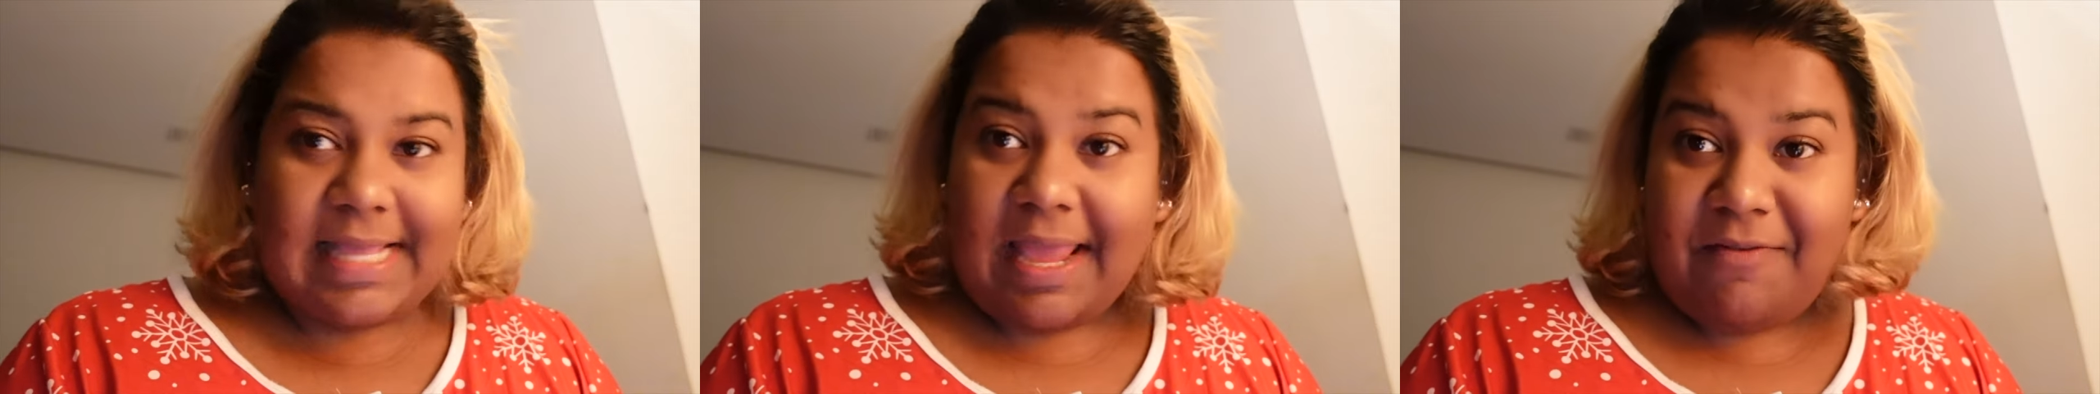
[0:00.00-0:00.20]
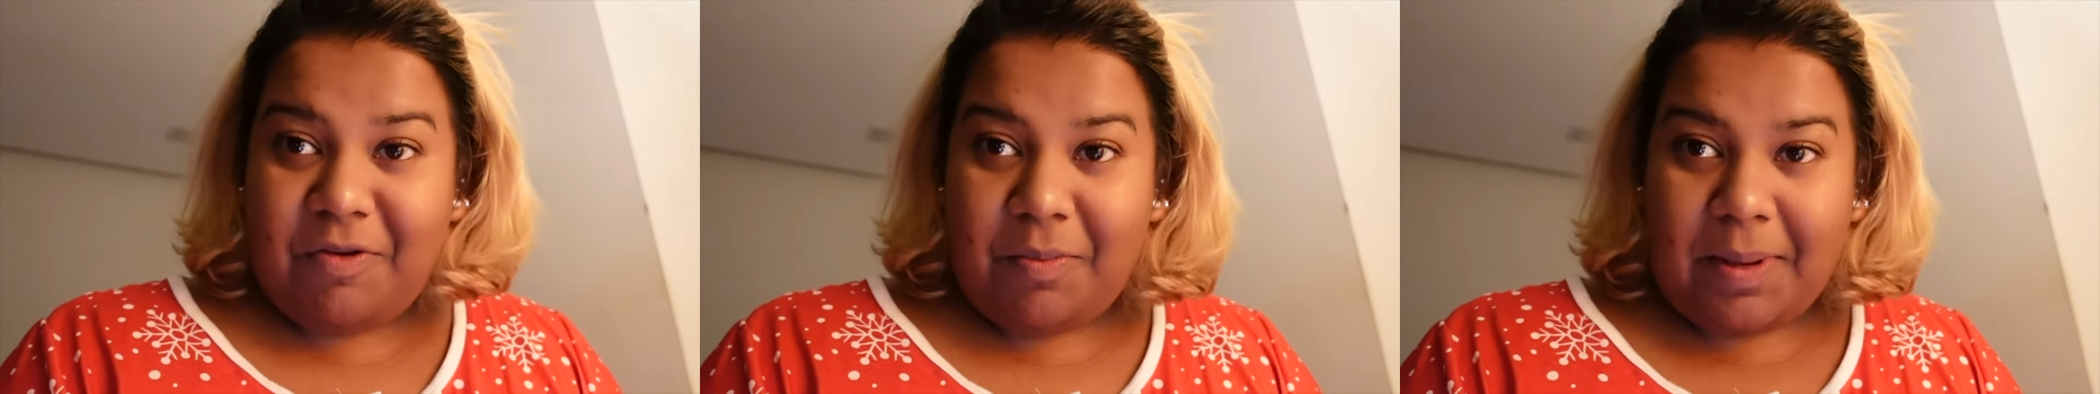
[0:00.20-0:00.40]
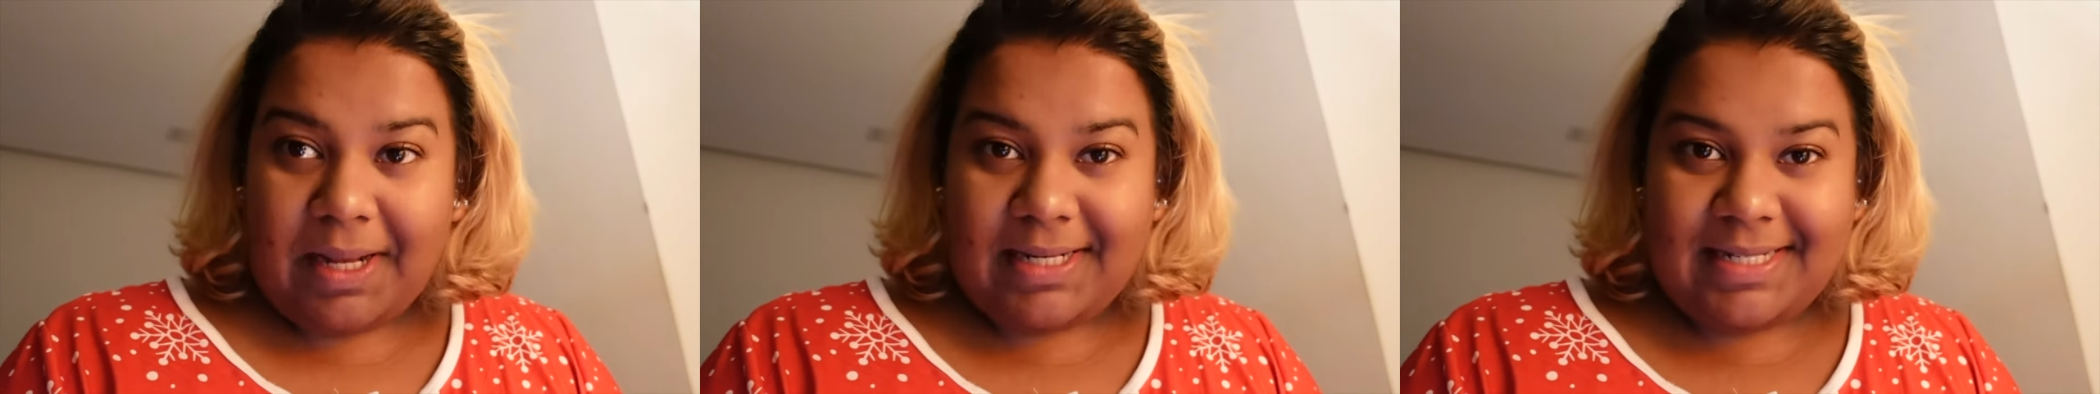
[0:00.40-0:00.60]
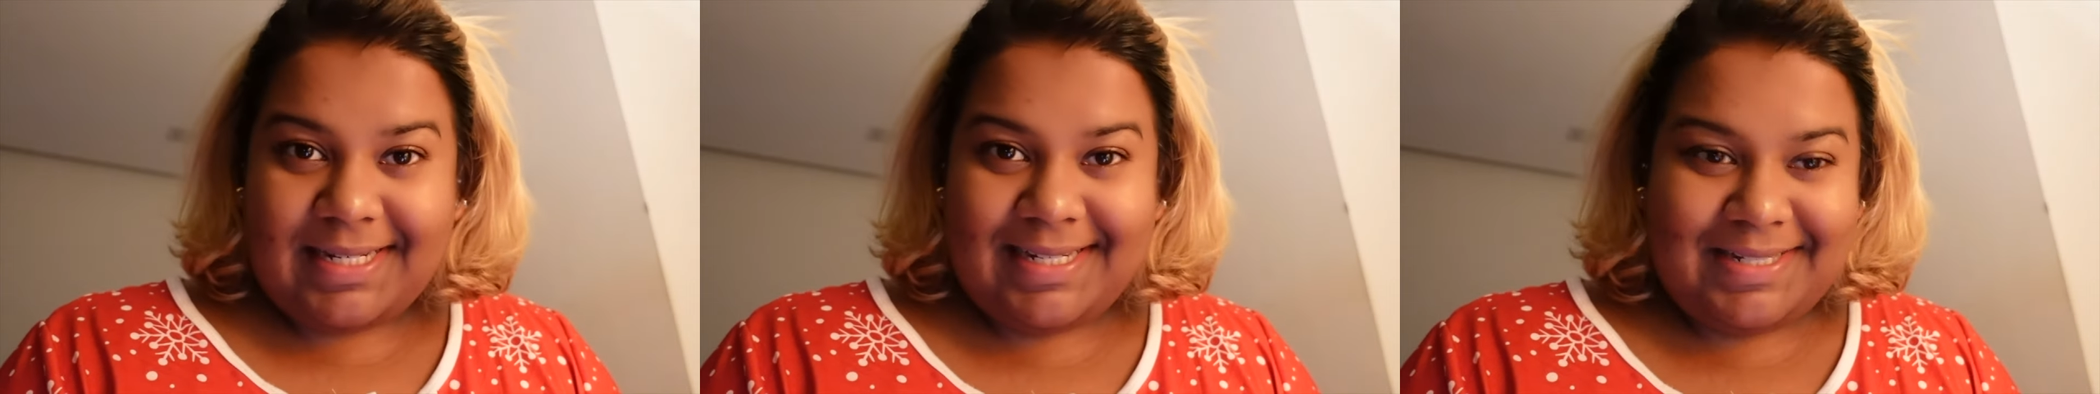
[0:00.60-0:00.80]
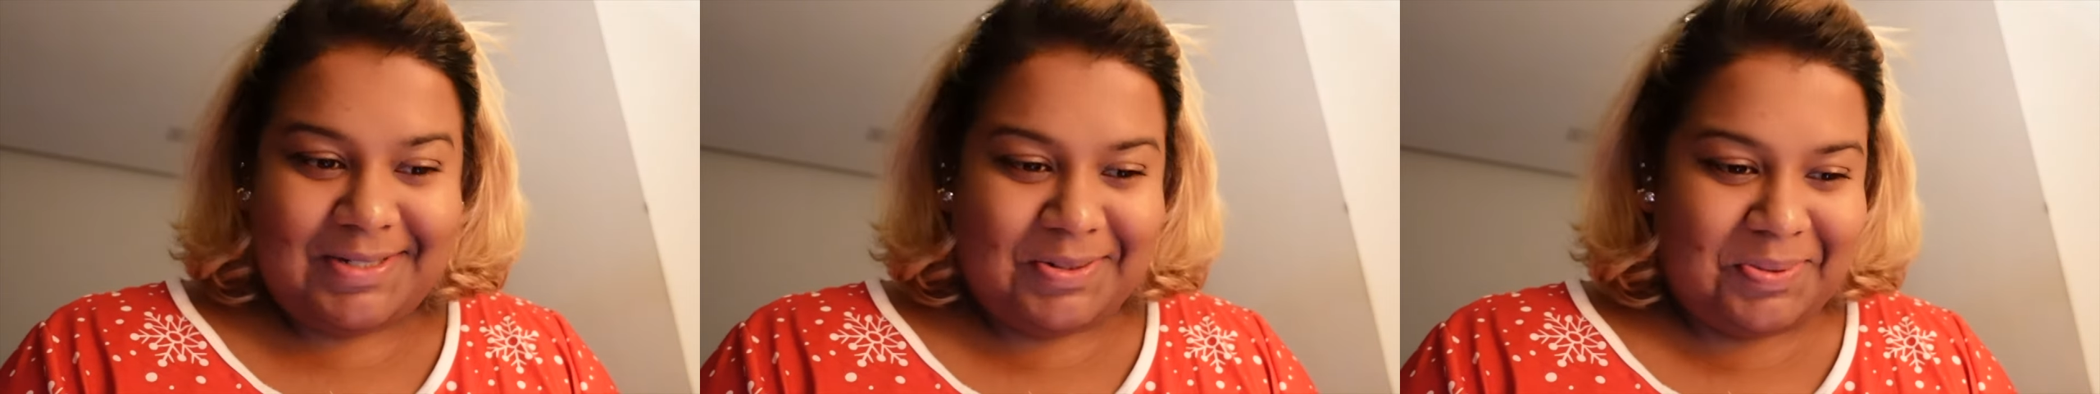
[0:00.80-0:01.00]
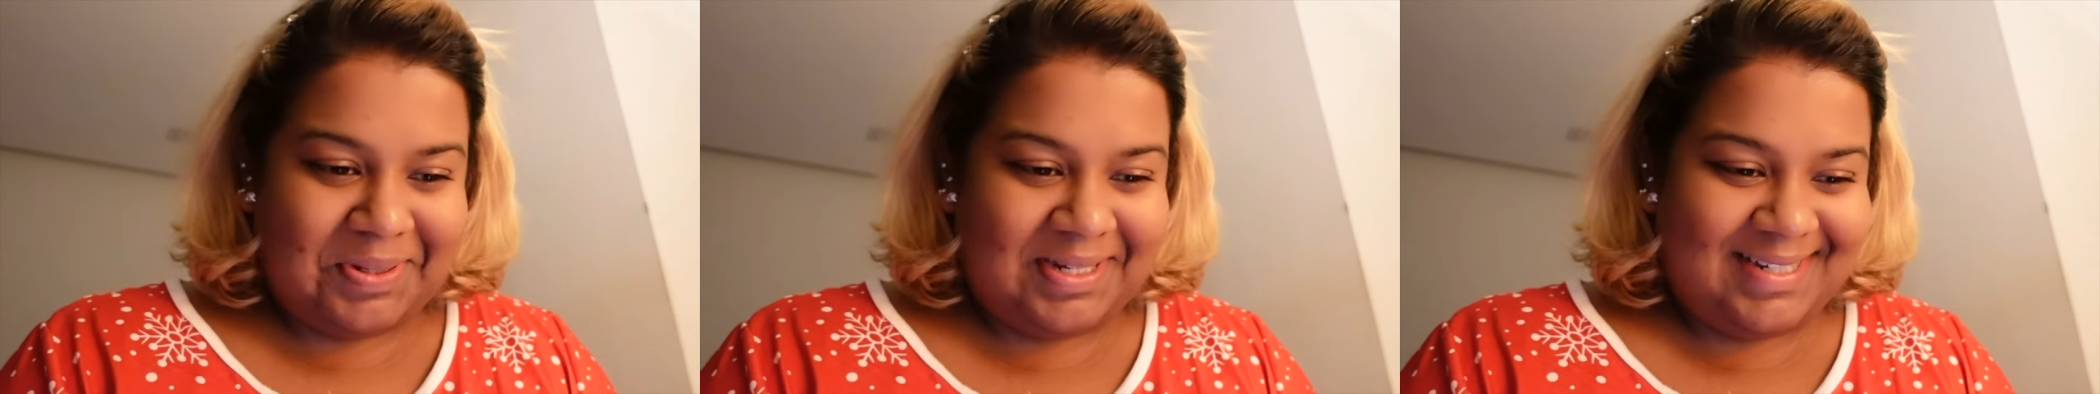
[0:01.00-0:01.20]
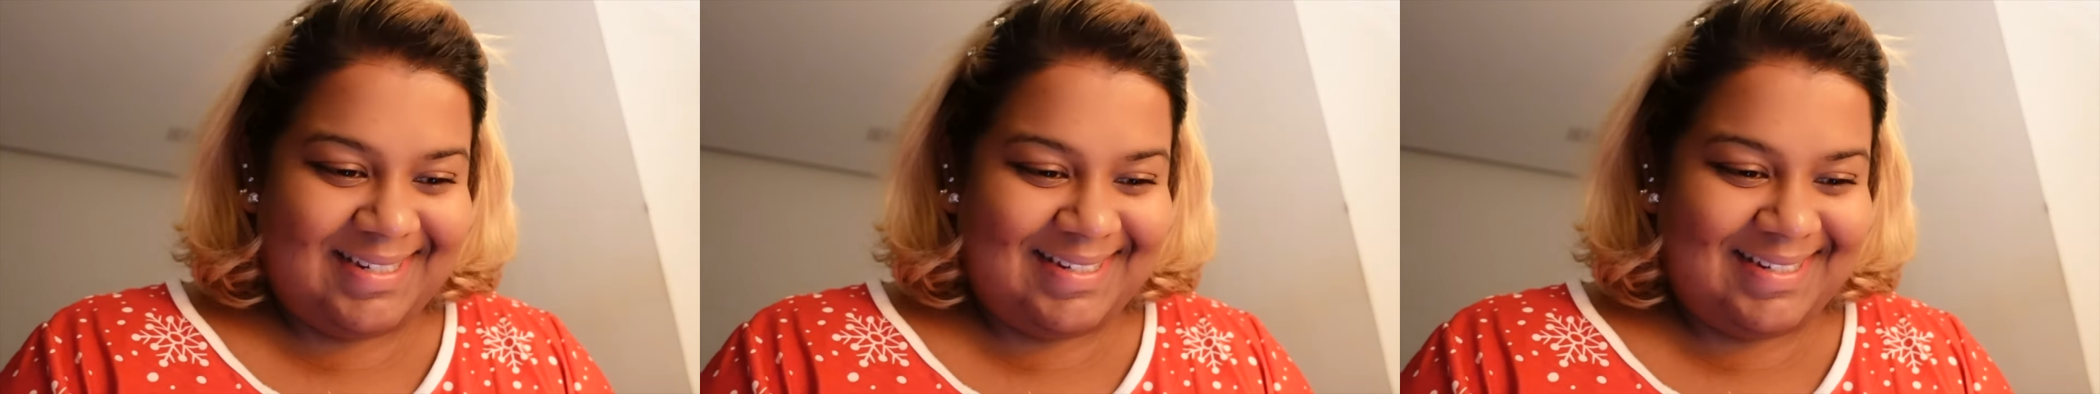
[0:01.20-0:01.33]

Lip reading: everybody doing?